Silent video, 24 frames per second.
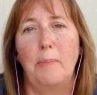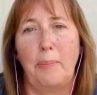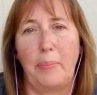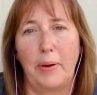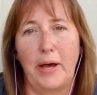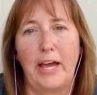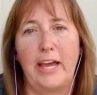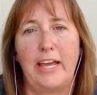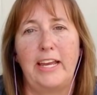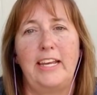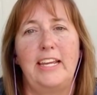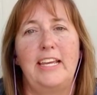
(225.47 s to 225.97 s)

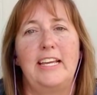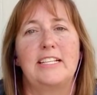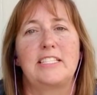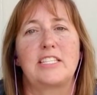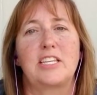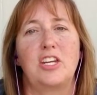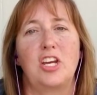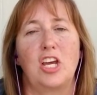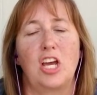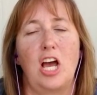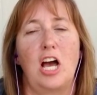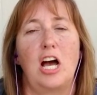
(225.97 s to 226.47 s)
but it's
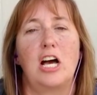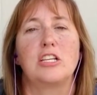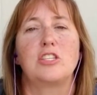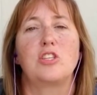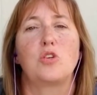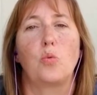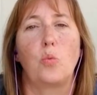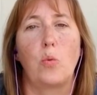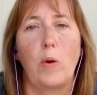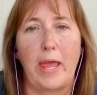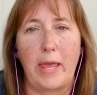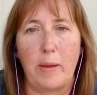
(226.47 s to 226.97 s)
going to cost
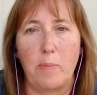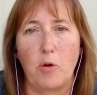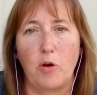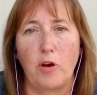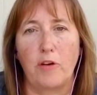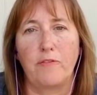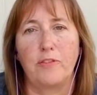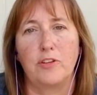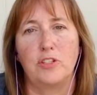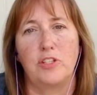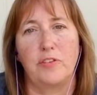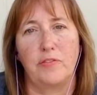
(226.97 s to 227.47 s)
way
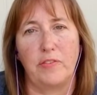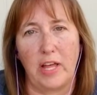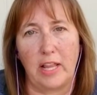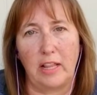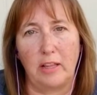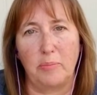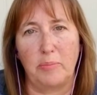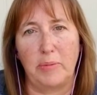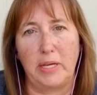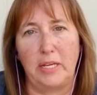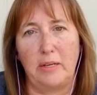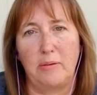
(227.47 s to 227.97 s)
more for
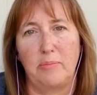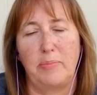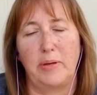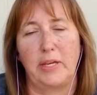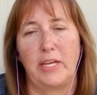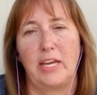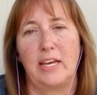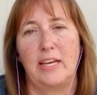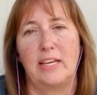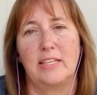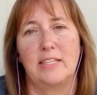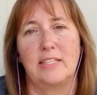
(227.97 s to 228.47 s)
development
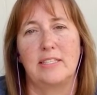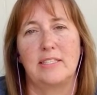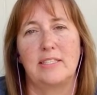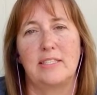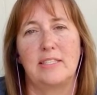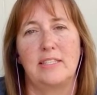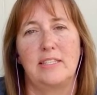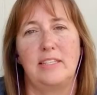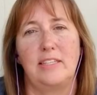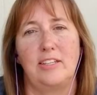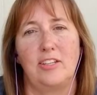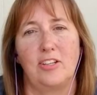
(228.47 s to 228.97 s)

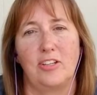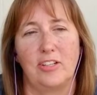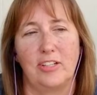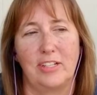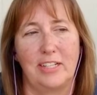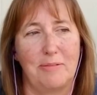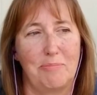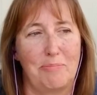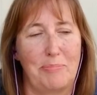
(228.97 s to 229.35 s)
because you're